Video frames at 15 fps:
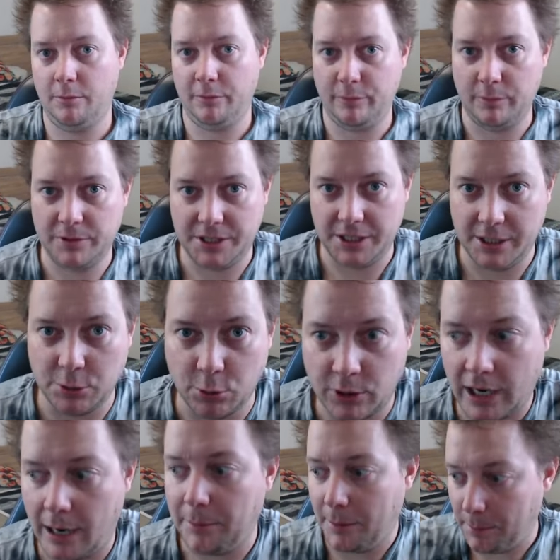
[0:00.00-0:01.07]
signal
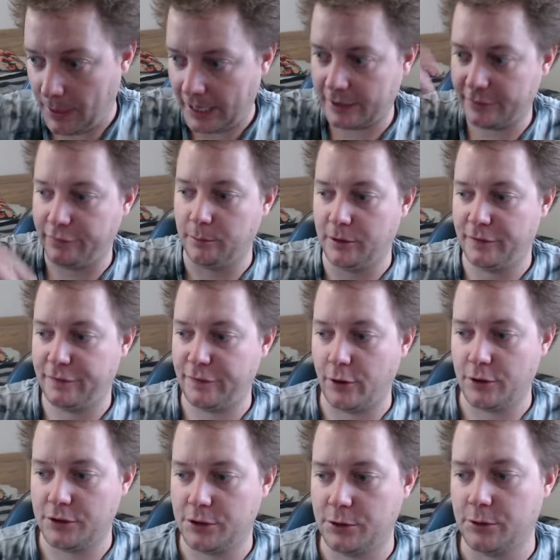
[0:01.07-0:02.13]
coming back from the
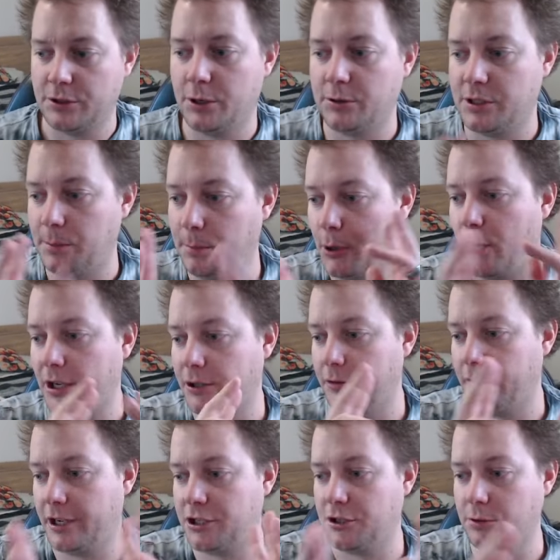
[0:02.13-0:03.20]
phone too. So it's a
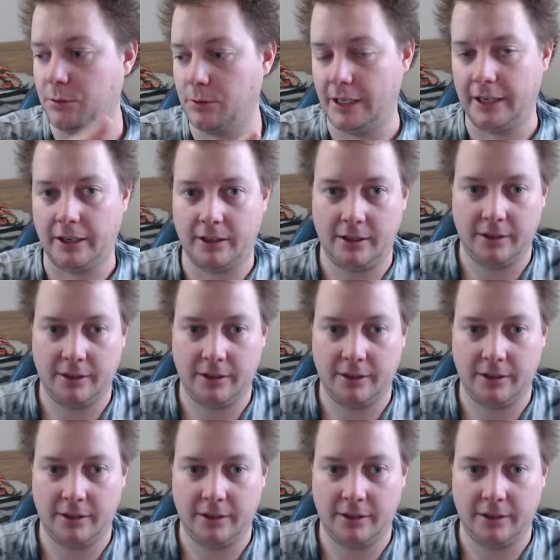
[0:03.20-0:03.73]
bi-directional link.